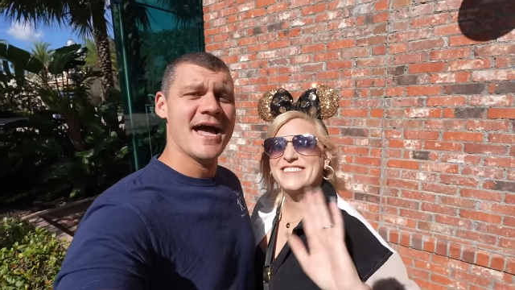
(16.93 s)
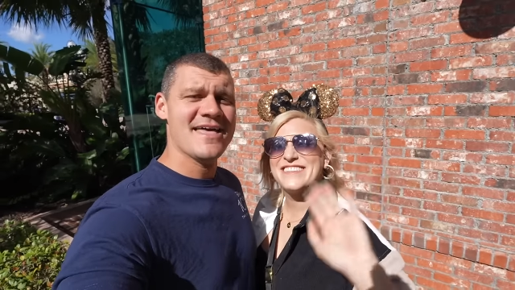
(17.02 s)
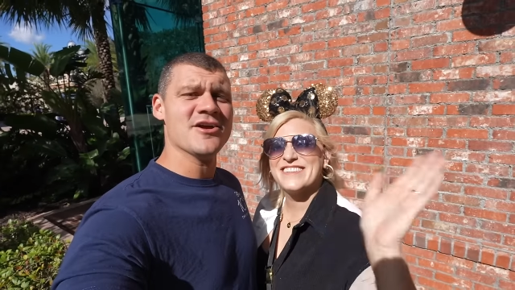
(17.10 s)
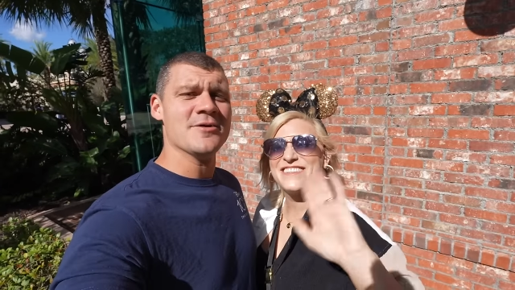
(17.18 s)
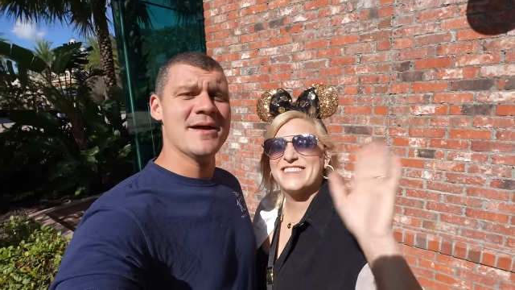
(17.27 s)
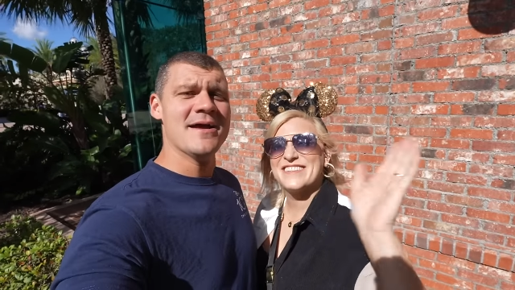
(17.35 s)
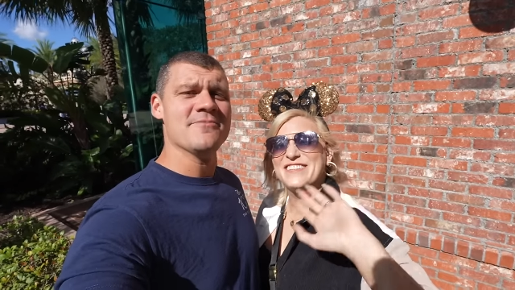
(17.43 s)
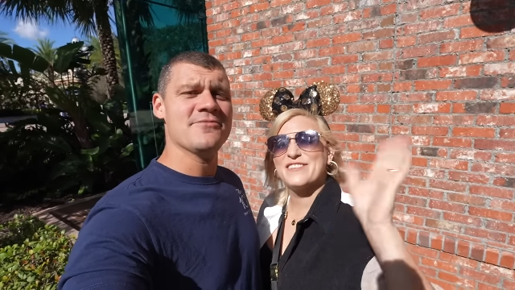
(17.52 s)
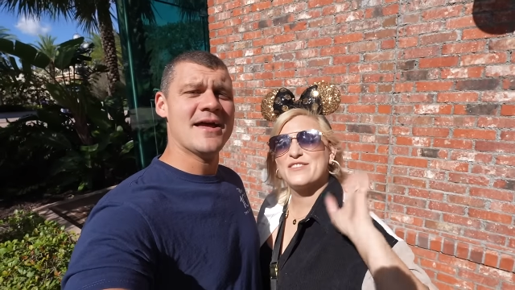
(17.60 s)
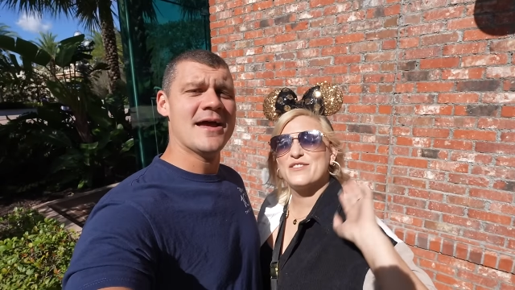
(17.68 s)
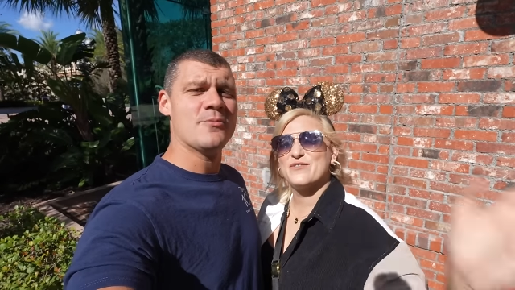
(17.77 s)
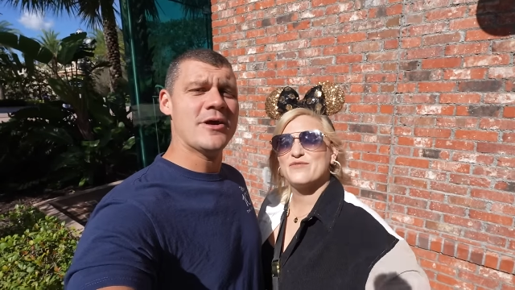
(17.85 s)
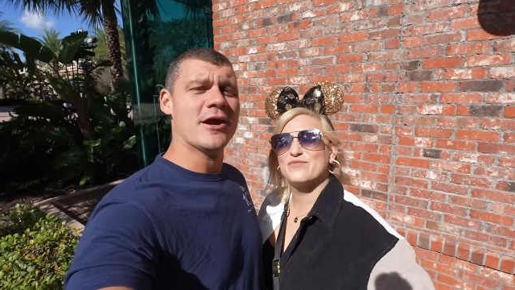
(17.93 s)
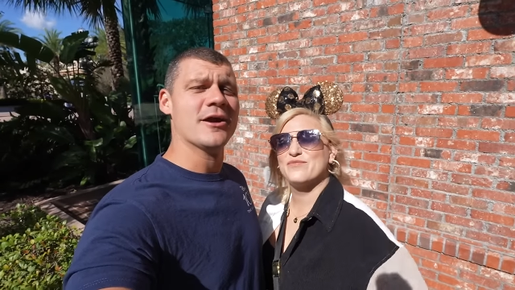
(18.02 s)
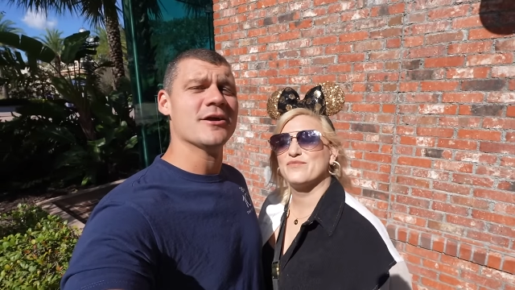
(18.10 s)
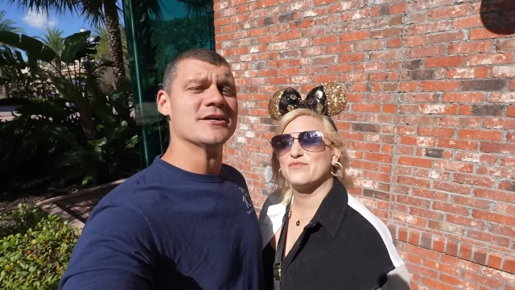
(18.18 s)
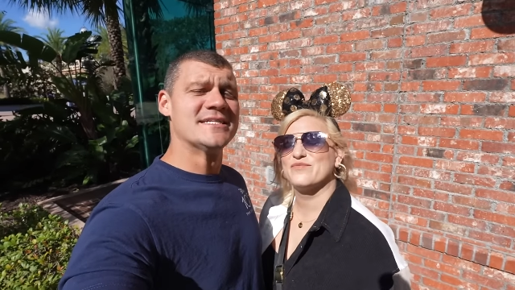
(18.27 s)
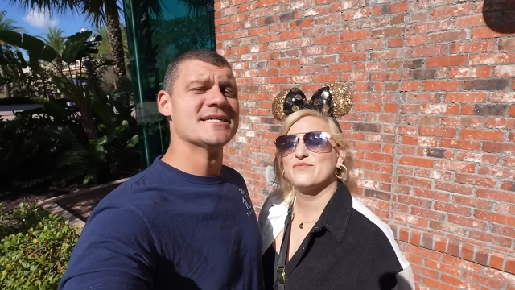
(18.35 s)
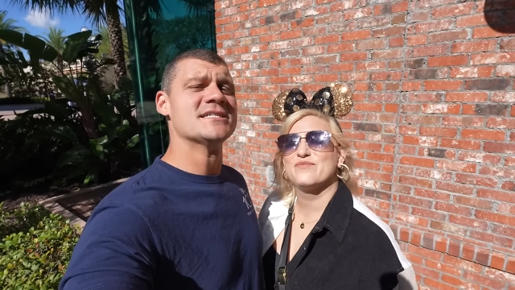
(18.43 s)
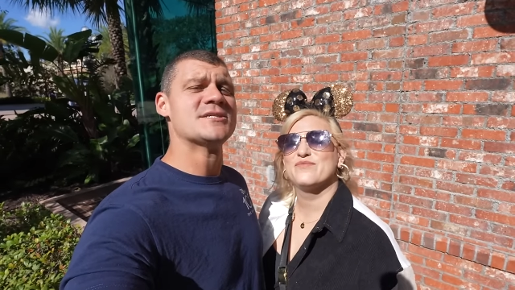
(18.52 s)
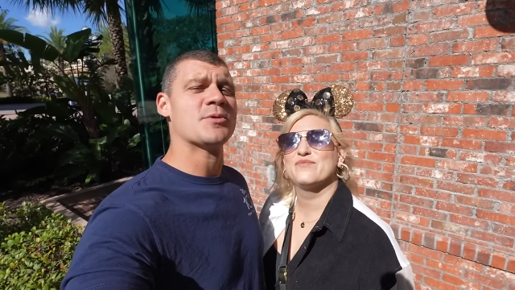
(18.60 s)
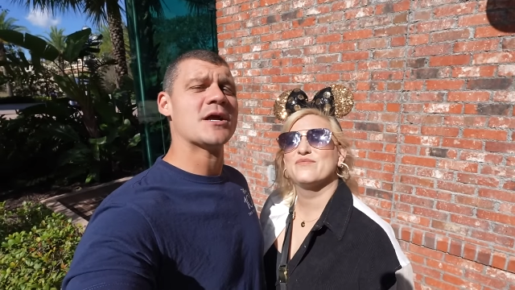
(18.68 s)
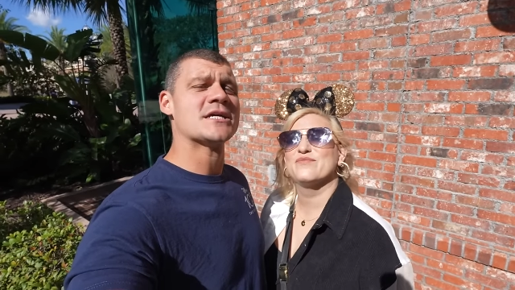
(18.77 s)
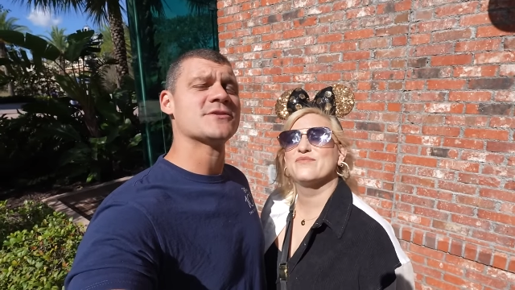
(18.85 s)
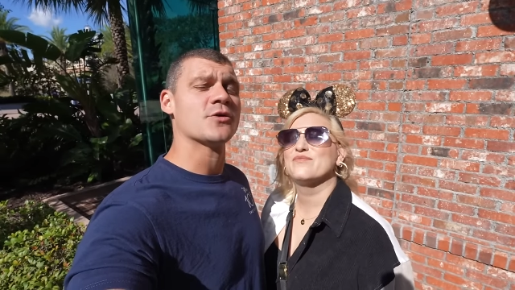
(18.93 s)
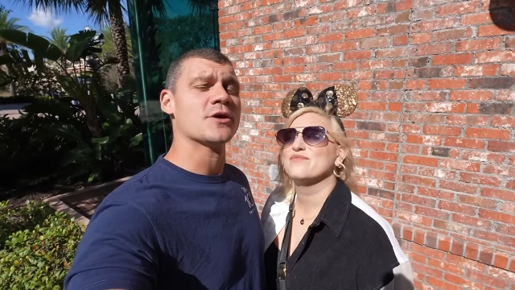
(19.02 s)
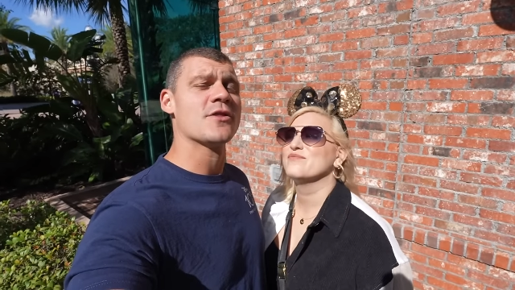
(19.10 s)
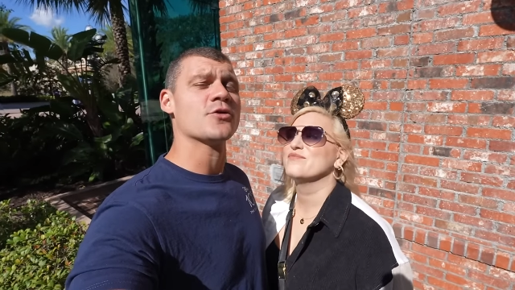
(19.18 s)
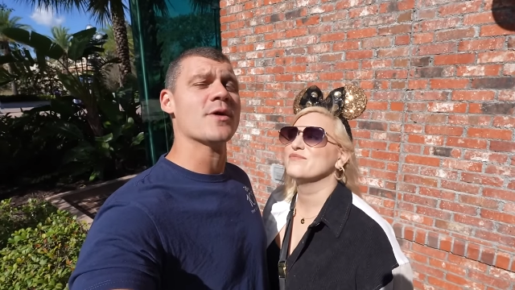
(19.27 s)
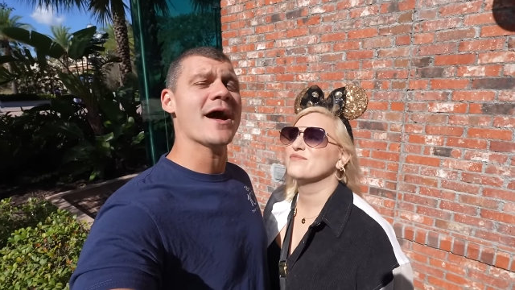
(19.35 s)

Speaker 1: Hey there, Mam Fam! We are here at Disney Springs for another